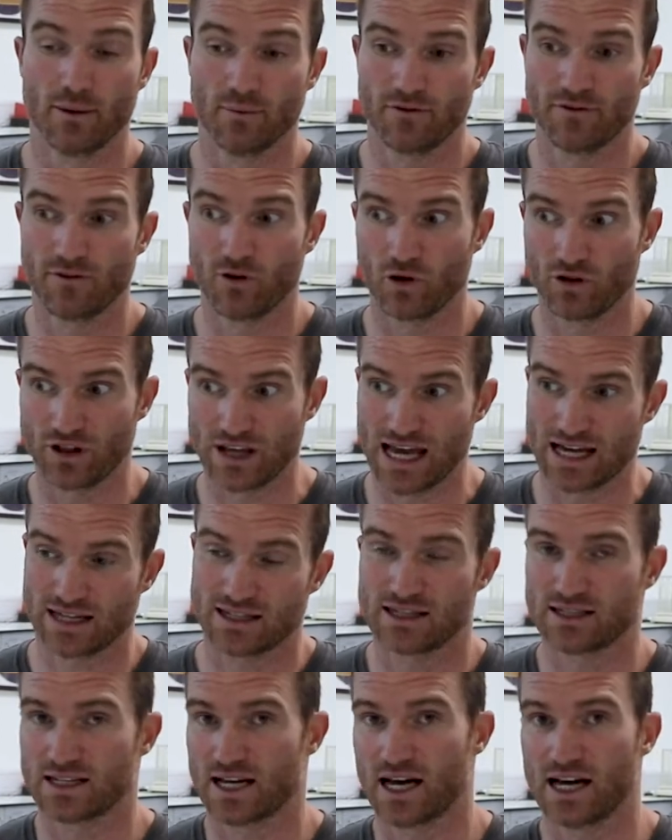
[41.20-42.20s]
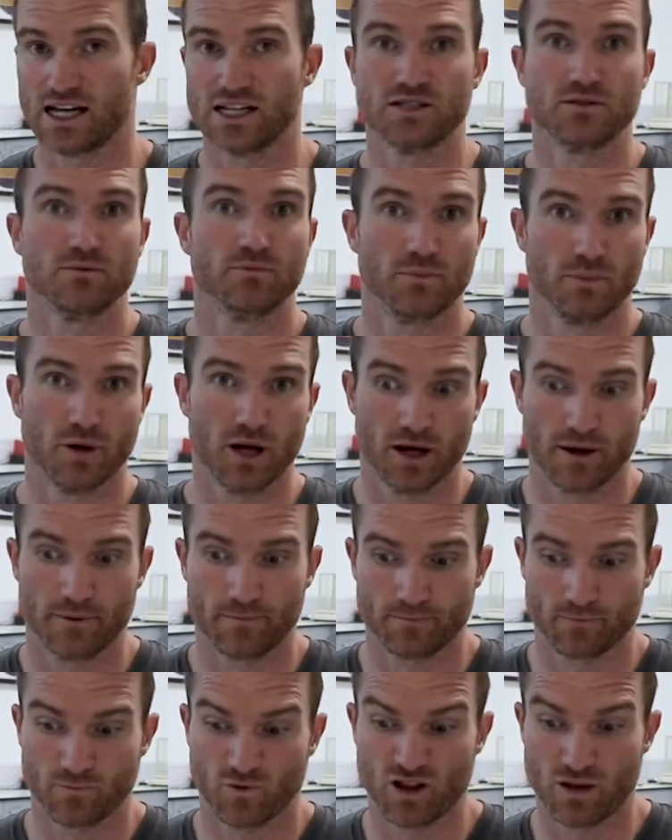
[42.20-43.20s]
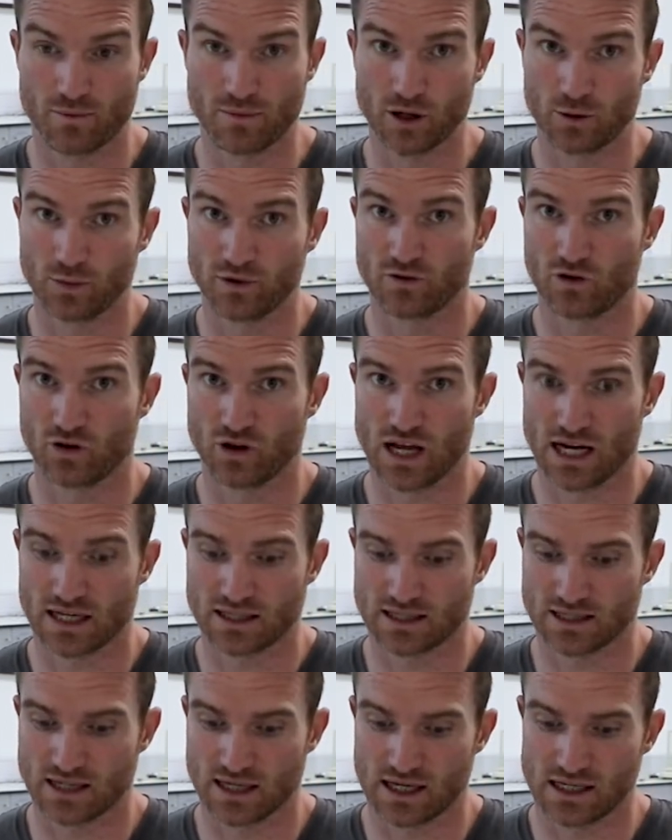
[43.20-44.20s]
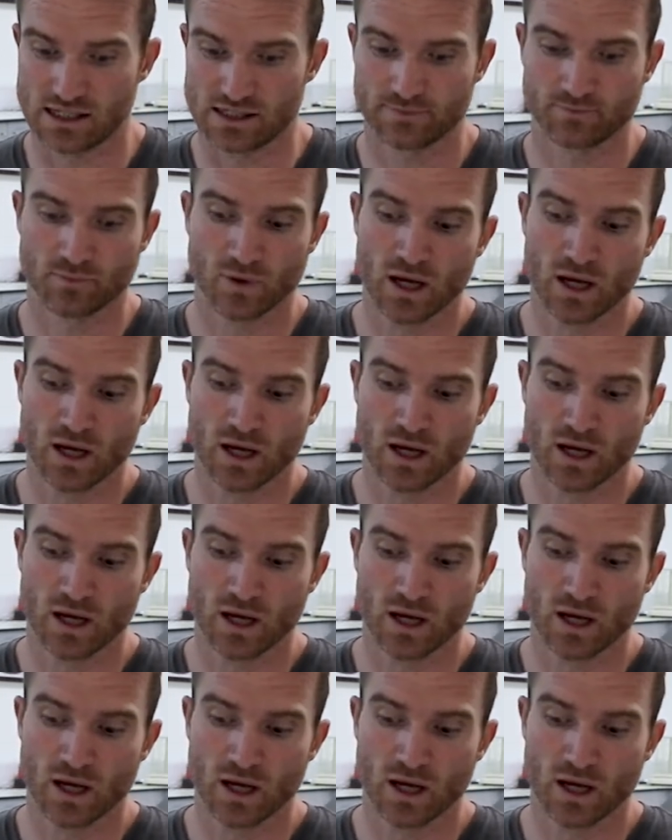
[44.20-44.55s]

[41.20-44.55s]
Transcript: for the exercise, for the meal before the exercise.